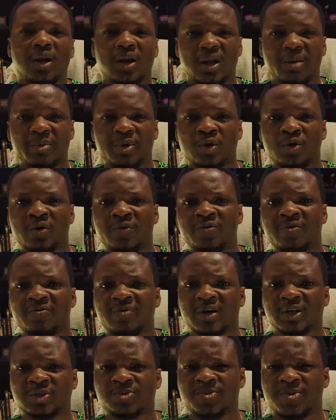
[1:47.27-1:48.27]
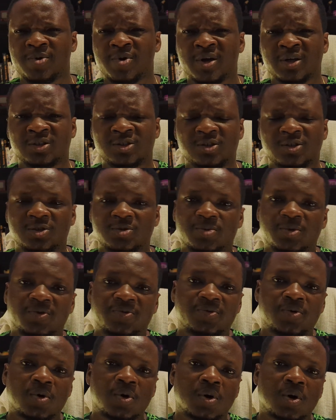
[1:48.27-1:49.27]
Let me know if you've experienced this
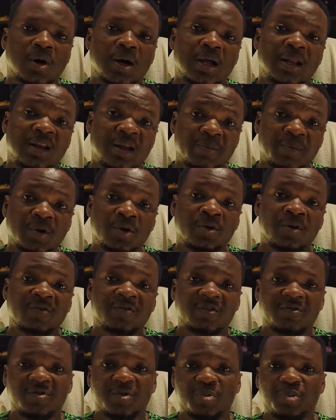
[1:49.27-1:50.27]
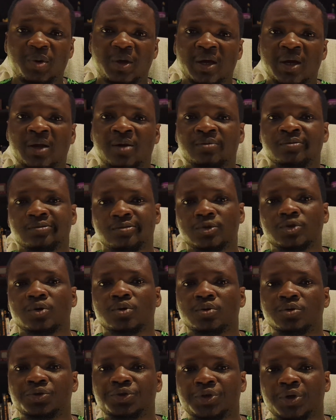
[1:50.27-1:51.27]
before, and let me know if the VPN
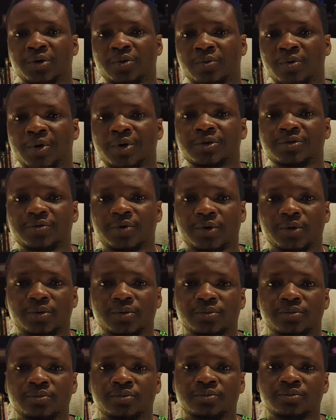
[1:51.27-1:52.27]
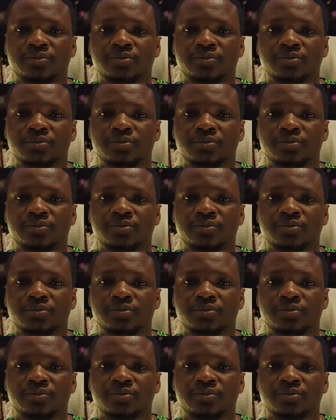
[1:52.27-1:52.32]
solution works for you.